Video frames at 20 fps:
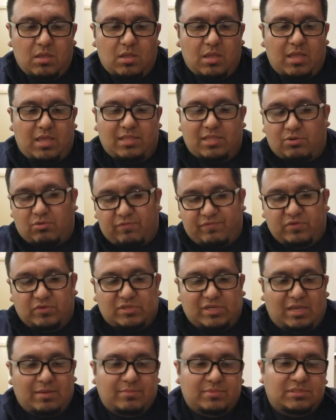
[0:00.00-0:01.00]
And there were a few
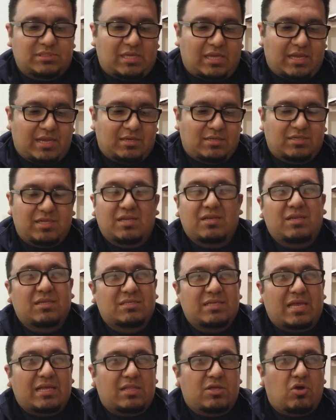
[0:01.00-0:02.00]
times I didn't
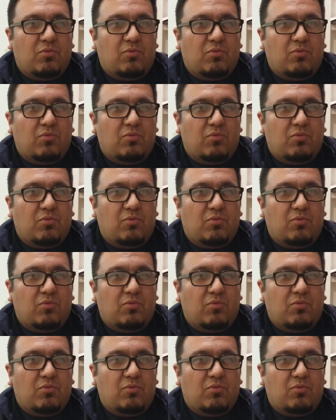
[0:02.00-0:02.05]
exactly